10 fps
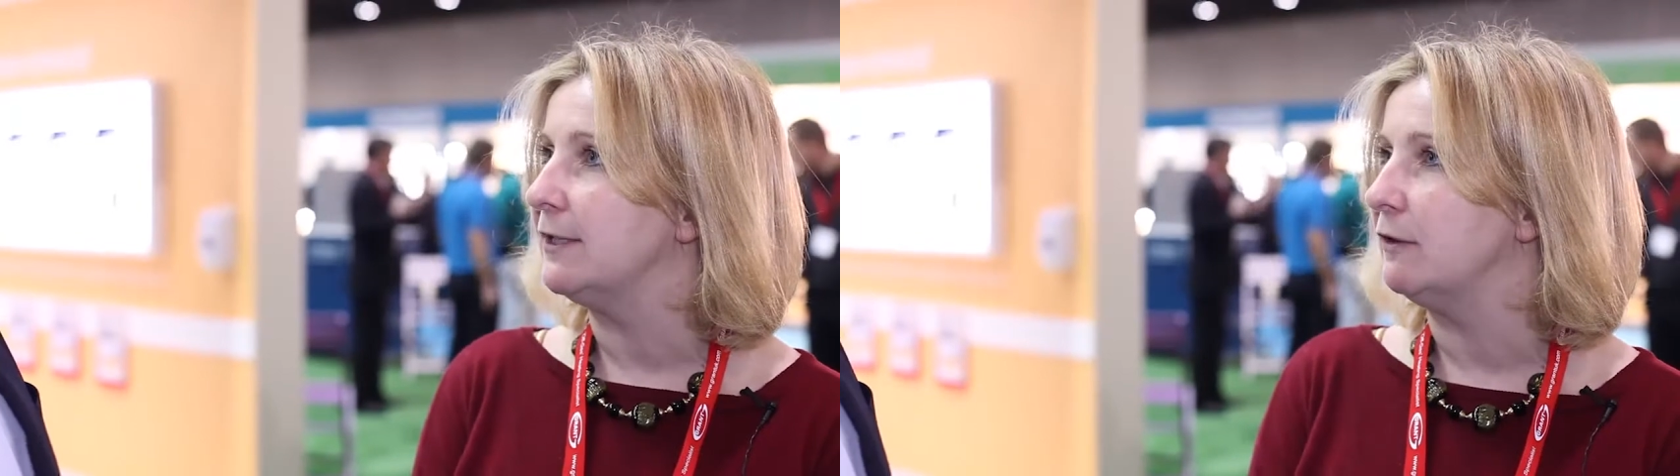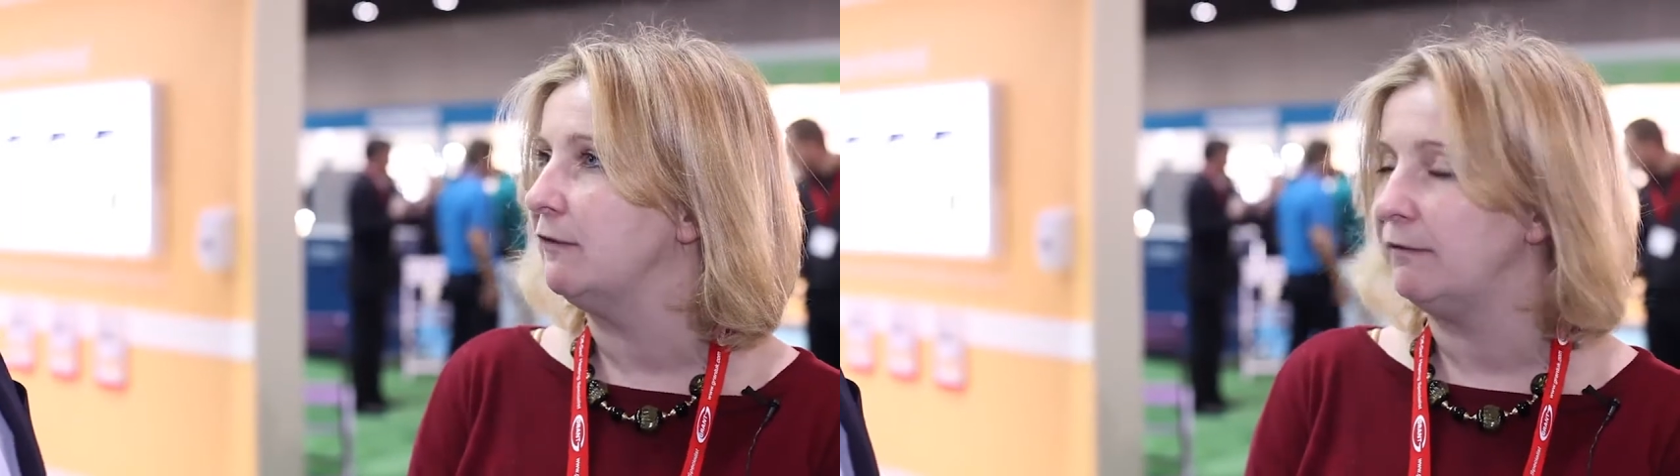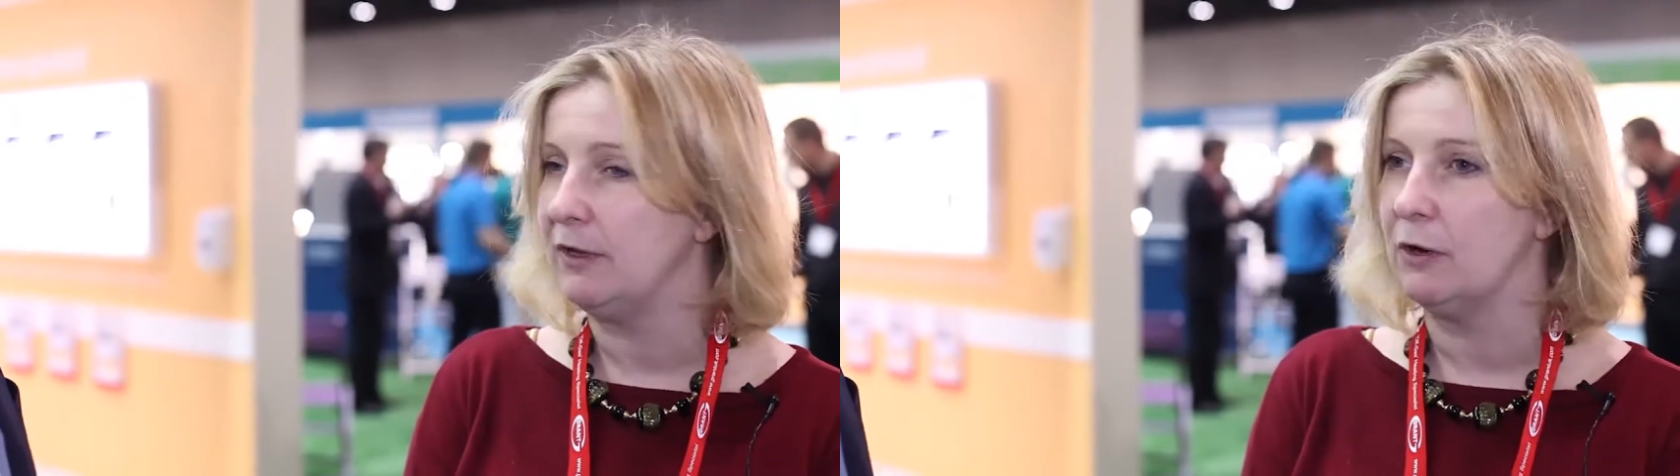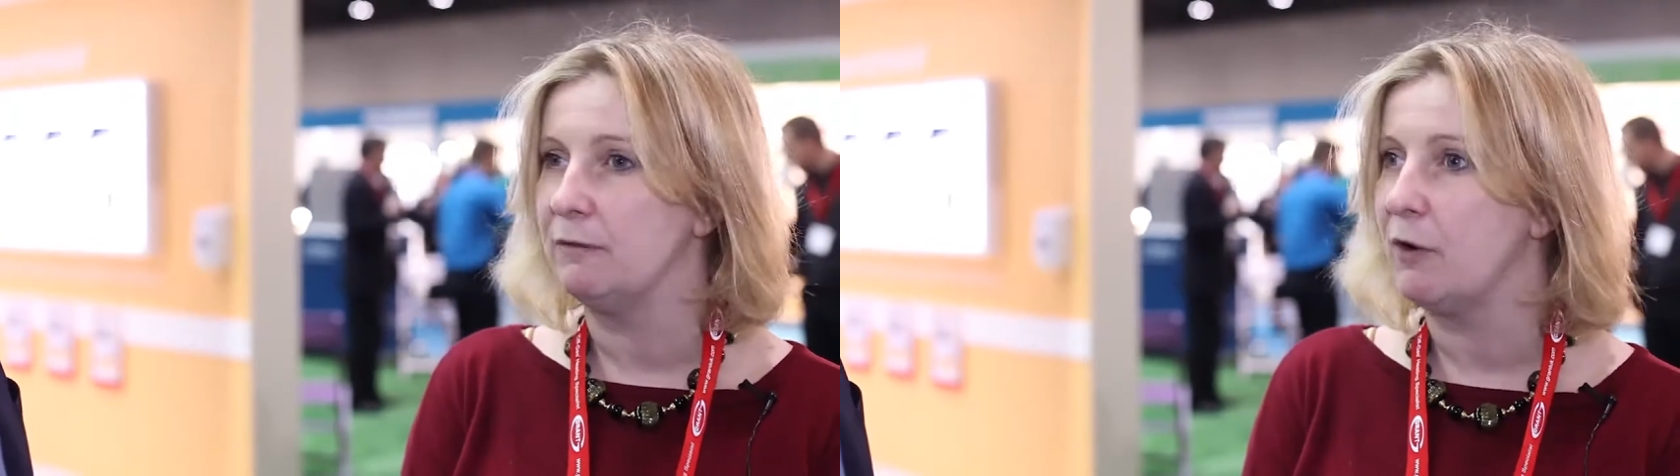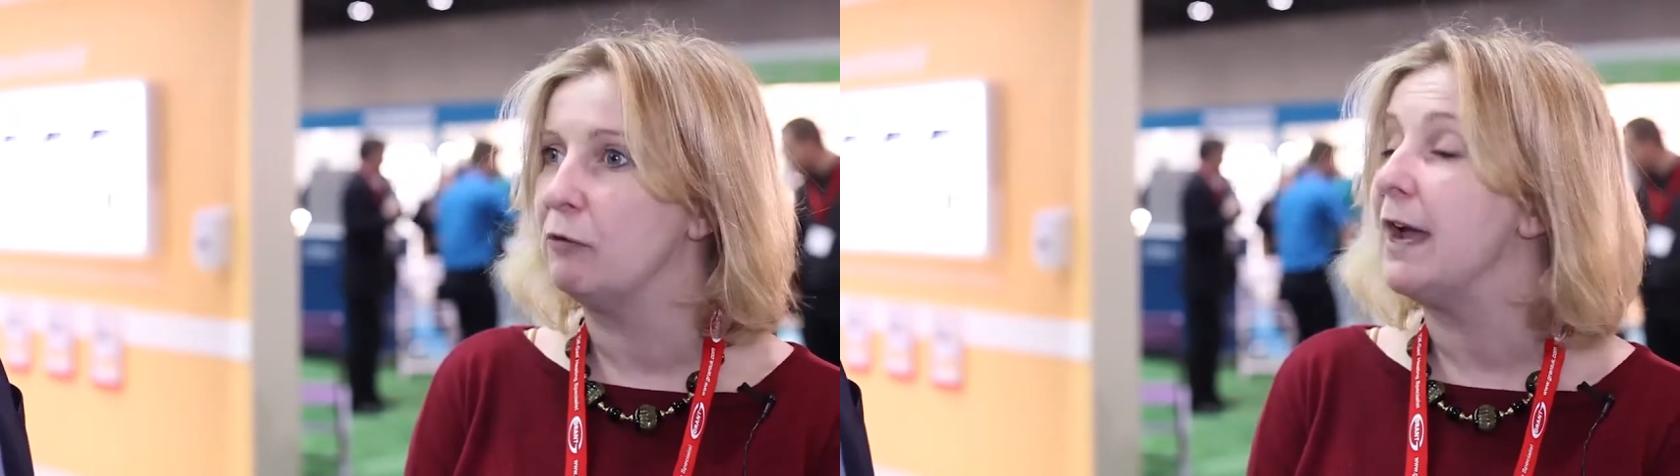sort of, you know,
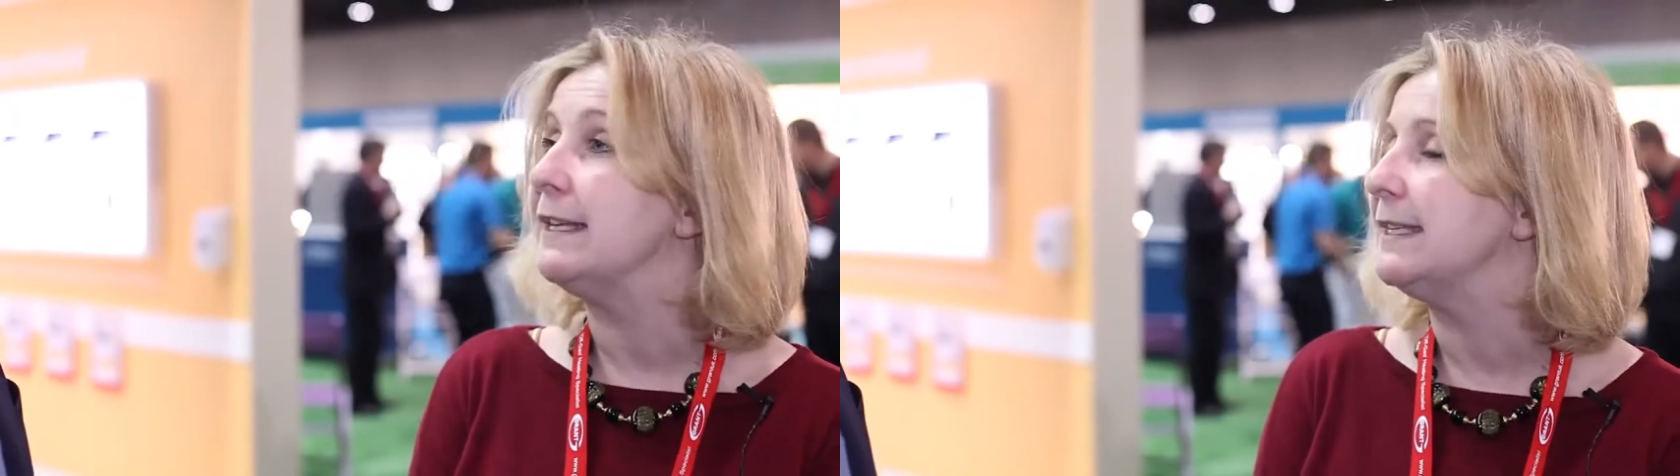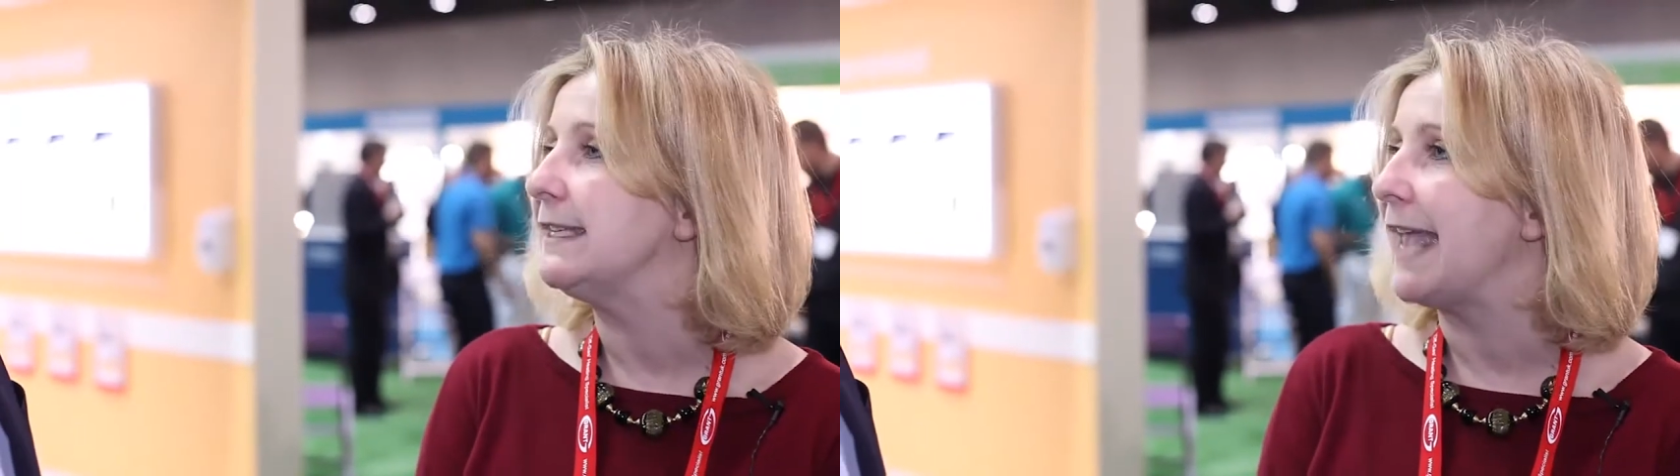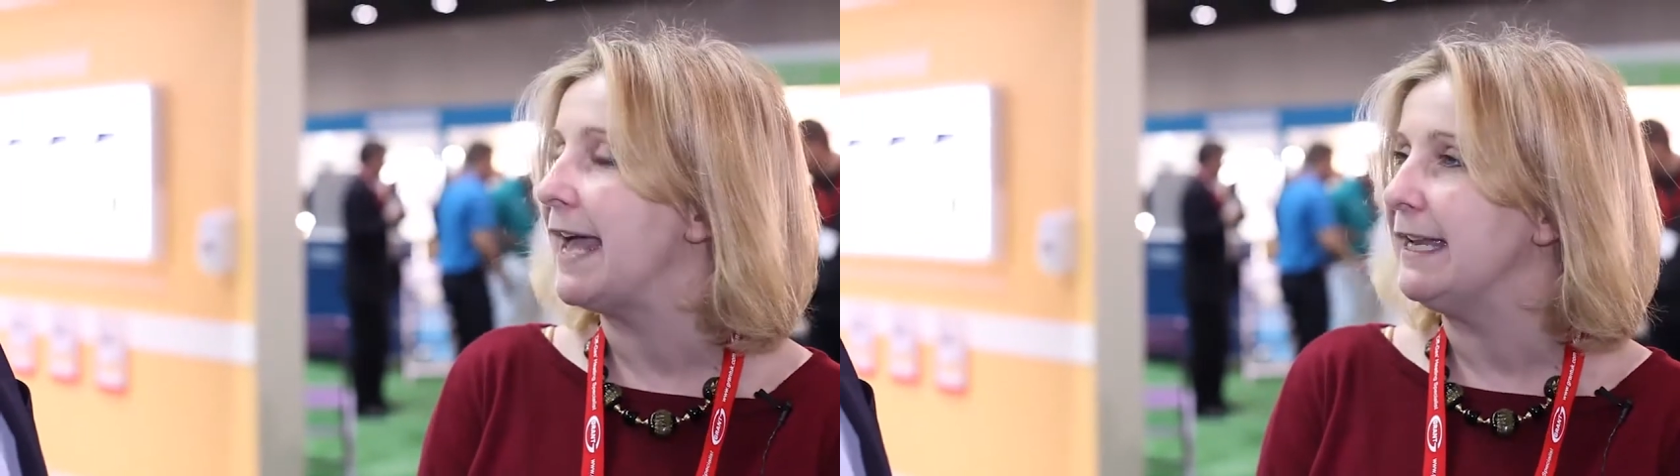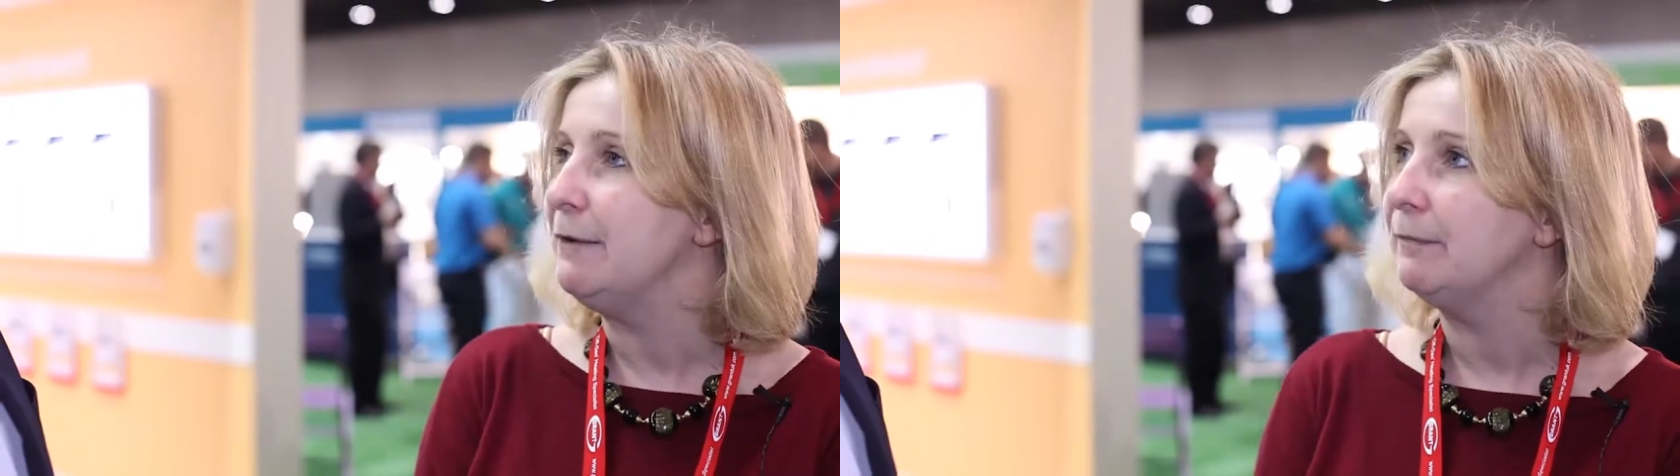horizon scanning.